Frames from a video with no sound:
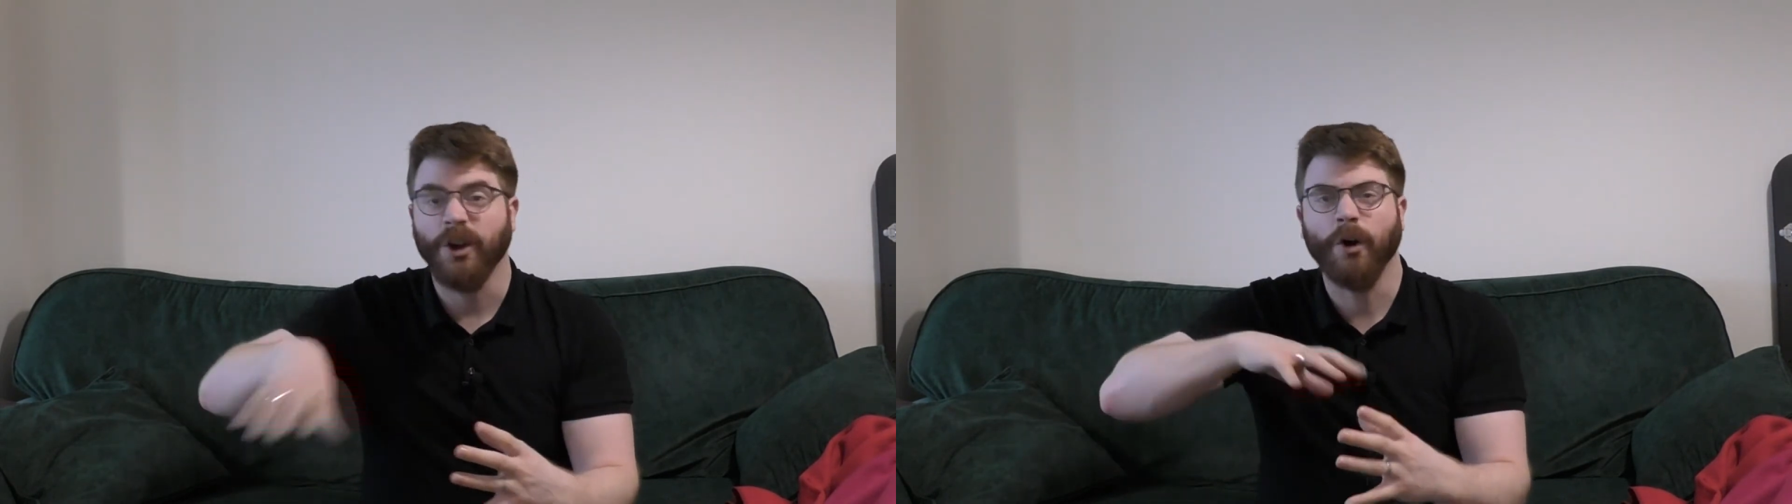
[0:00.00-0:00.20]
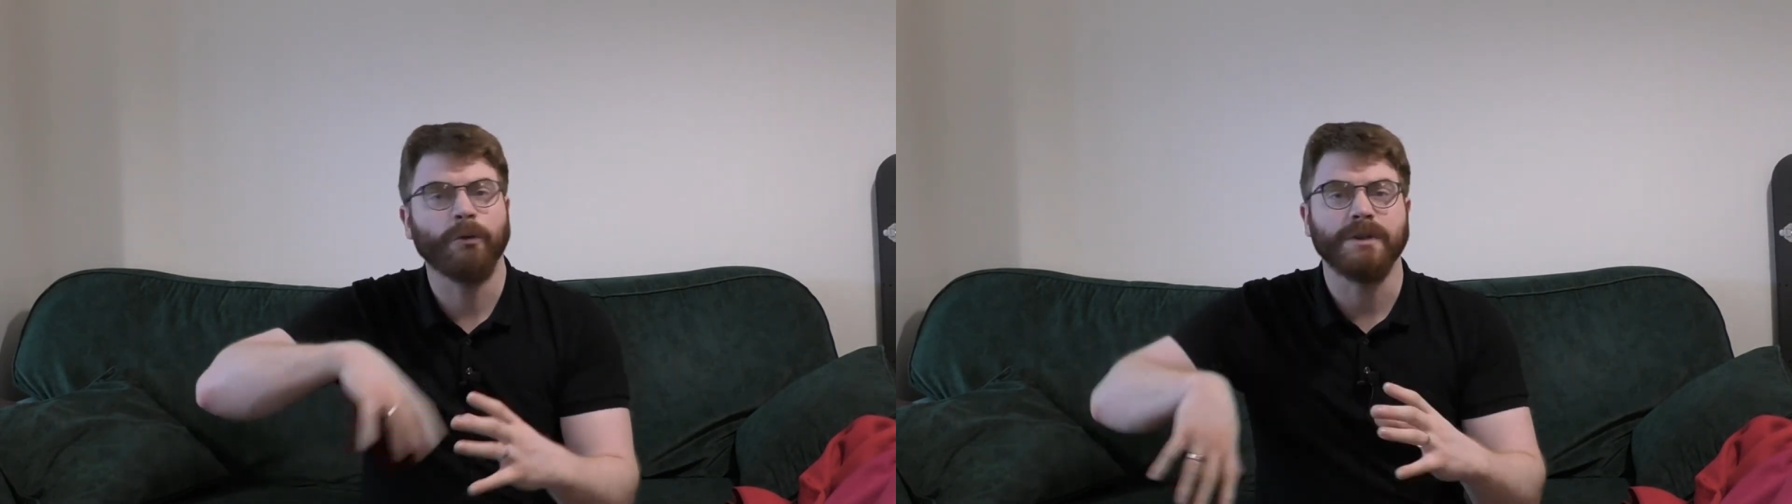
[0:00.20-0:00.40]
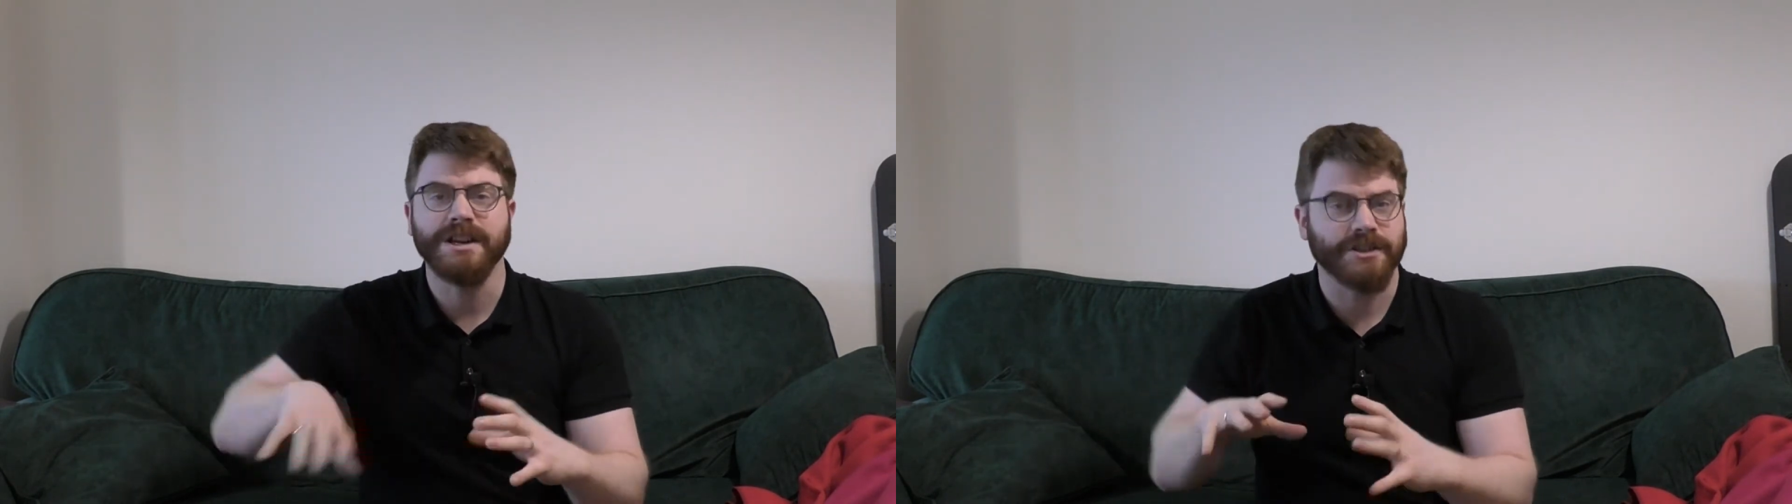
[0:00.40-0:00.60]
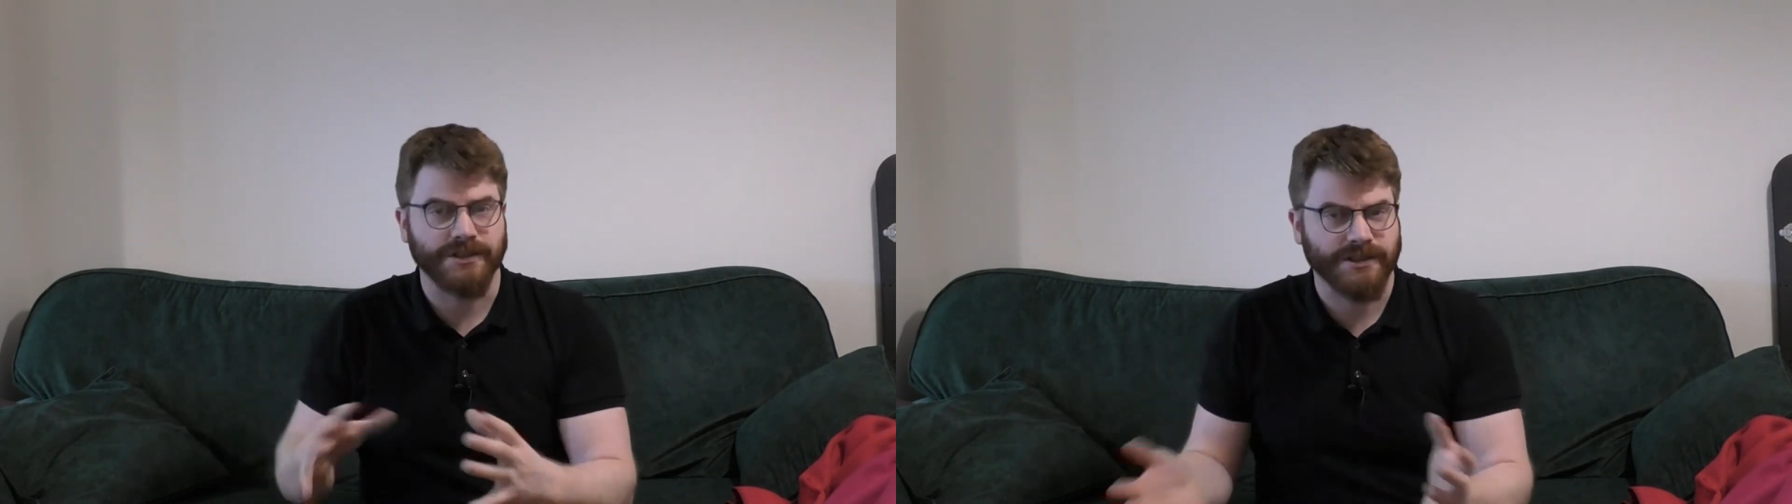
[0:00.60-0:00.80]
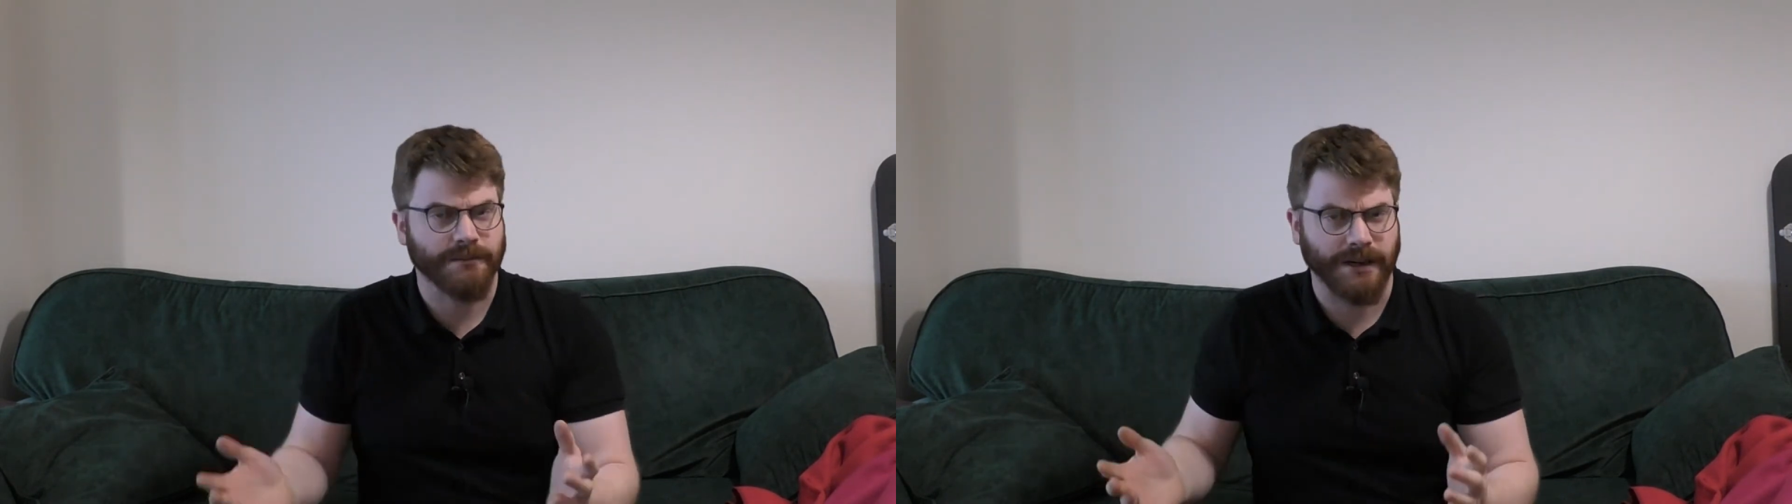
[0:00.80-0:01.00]
whole
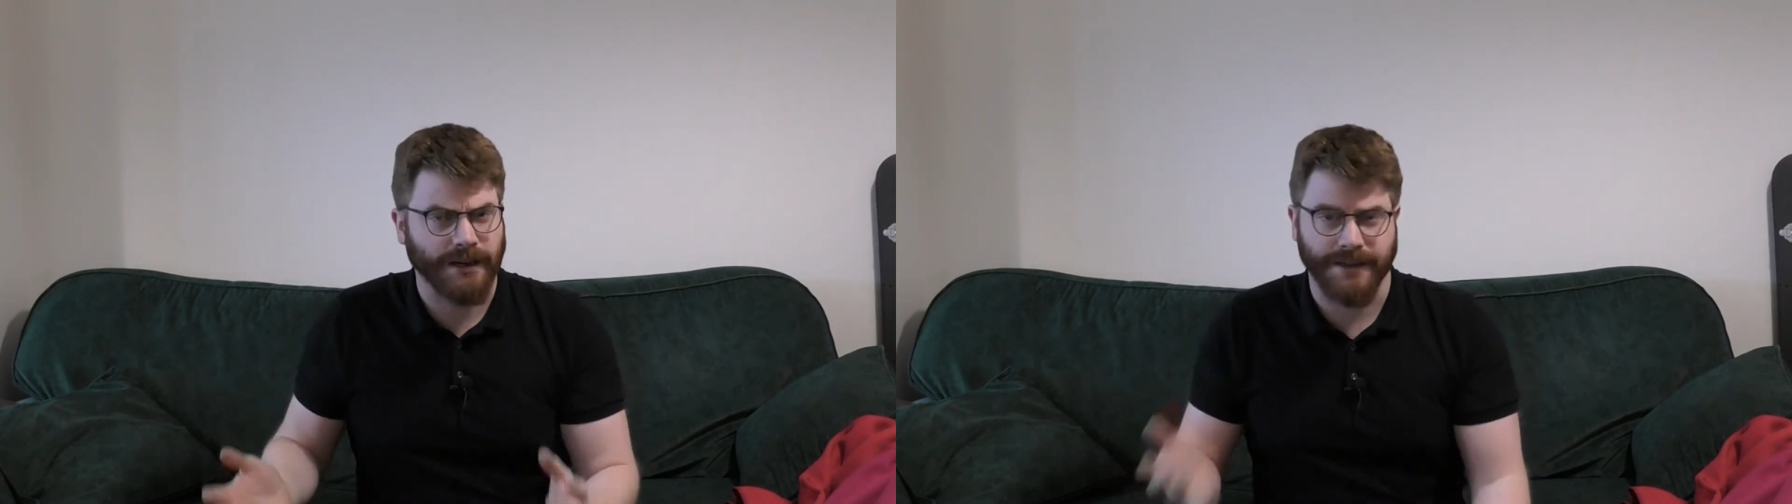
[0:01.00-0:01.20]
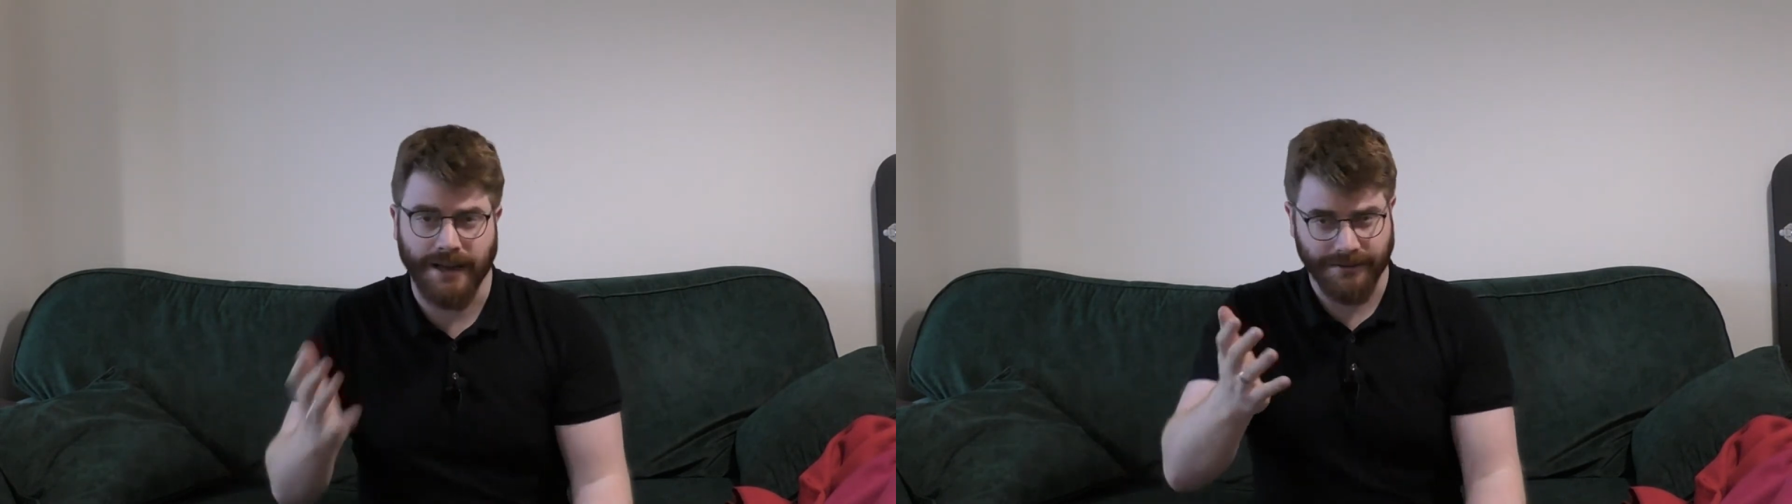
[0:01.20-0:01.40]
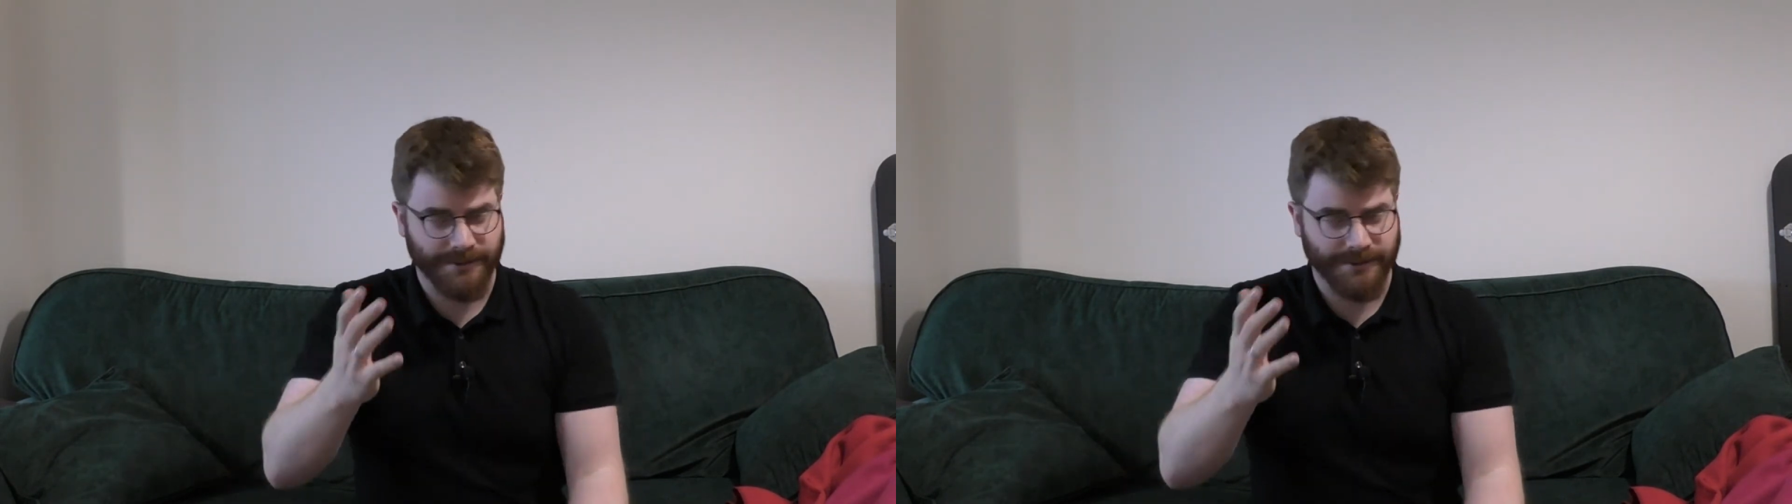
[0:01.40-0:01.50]
regions, something like that.